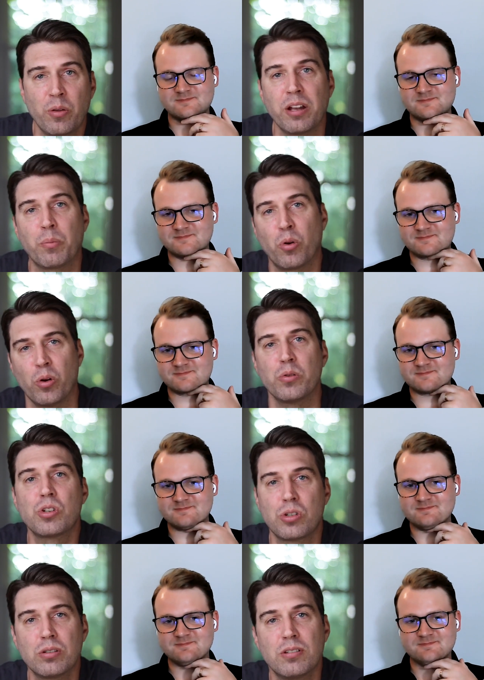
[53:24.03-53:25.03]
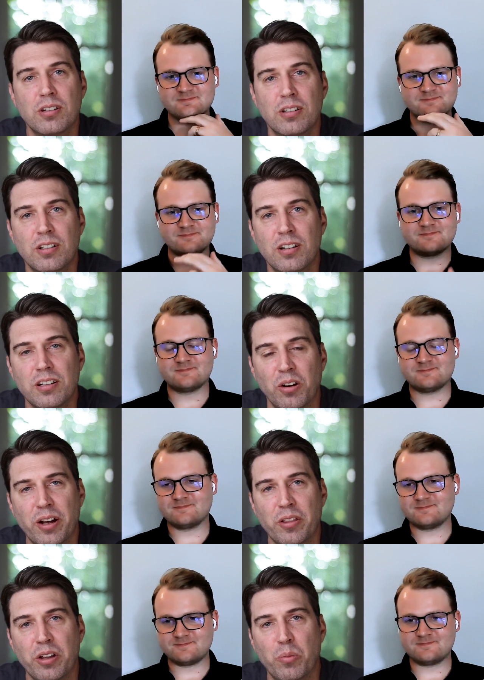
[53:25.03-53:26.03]
Speaker 1: they approach, you know,
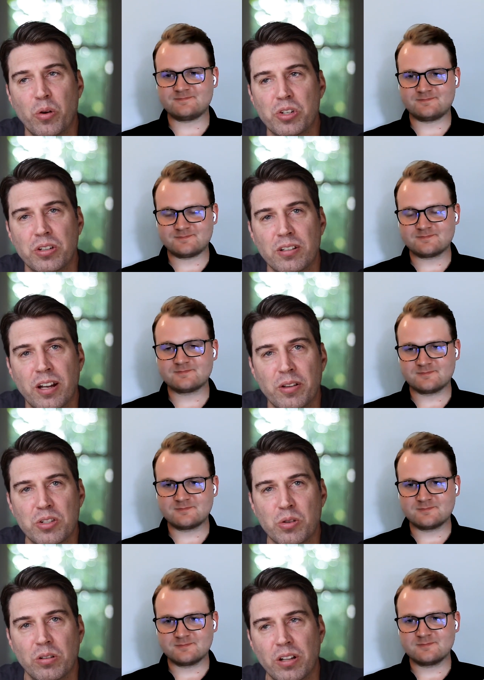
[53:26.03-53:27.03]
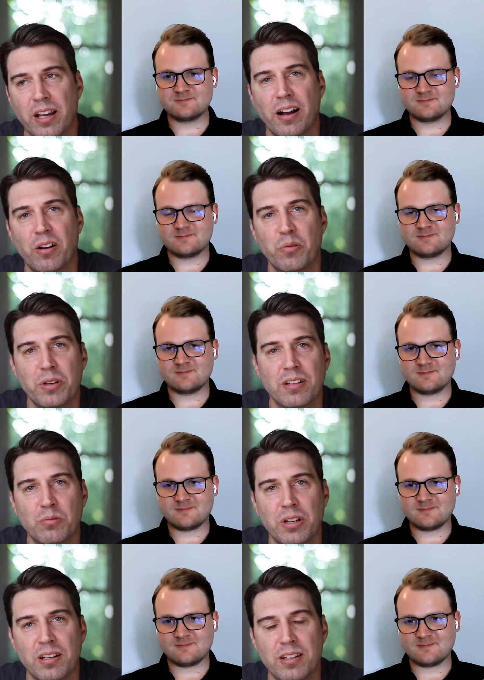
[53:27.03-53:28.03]
how they approach it and how they sort of lay it out. We
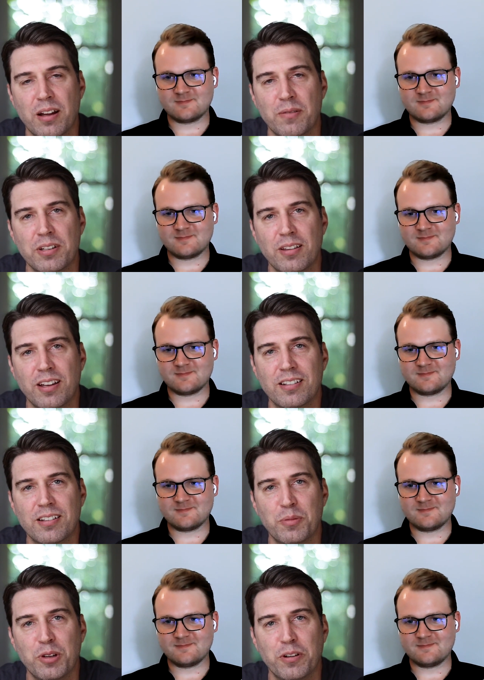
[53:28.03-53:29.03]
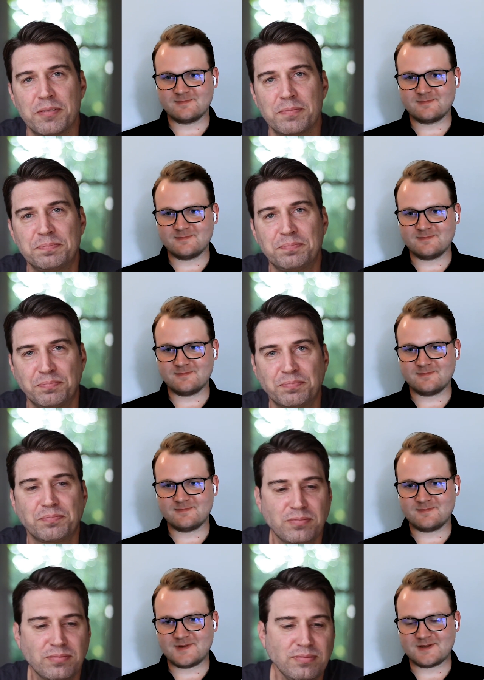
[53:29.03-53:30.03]
can we can dive into that. That'd be fun.
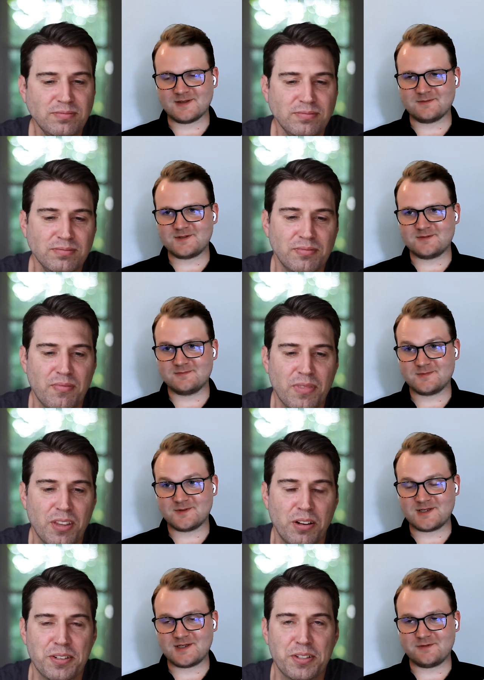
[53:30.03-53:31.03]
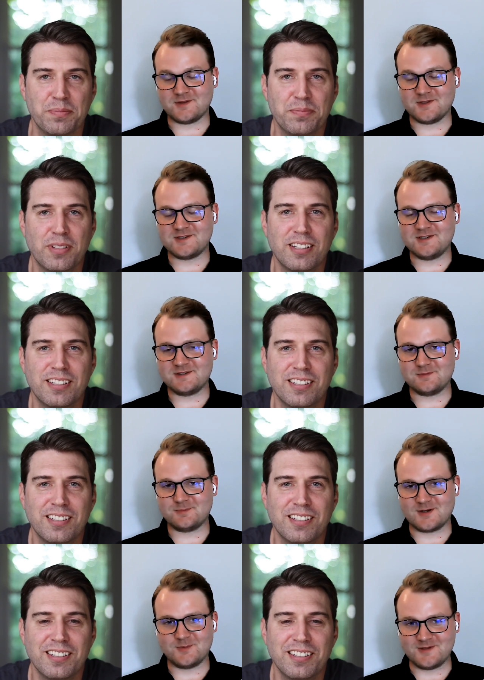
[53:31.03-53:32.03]
Speaker 2: I'd love to. Oh, Thank you for listening
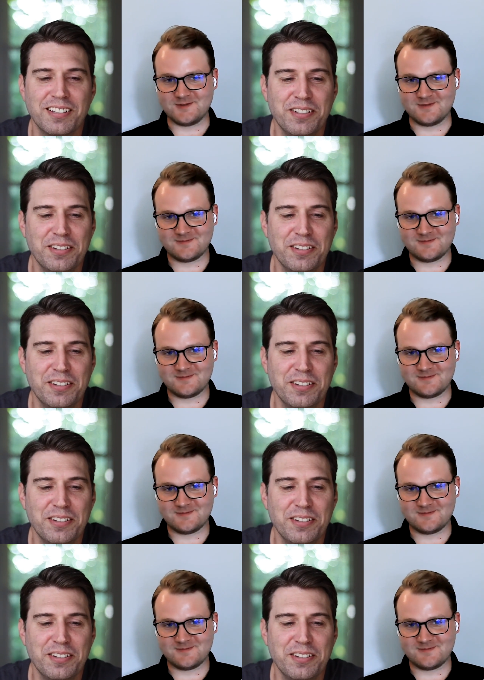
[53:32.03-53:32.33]
to part one.